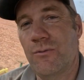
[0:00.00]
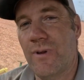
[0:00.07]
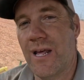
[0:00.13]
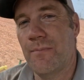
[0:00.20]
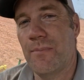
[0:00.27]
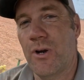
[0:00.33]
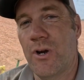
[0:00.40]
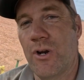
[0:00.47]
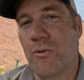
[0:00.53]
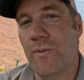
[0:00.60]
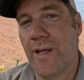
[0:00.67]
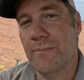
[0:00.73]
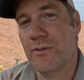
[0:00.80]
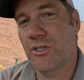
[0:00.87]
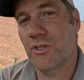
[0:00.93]
than what I burn
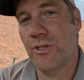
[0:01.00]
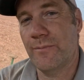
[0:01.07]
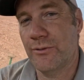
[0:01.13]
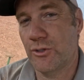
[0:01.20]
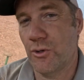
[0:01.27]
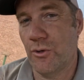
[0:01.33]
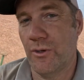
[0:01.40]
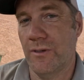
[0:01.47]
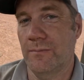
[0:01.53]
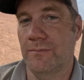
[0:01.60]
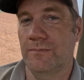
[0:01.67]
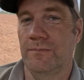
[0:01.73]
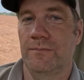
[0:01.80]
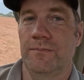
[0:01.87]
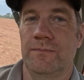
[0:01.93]
when I'm subsoiling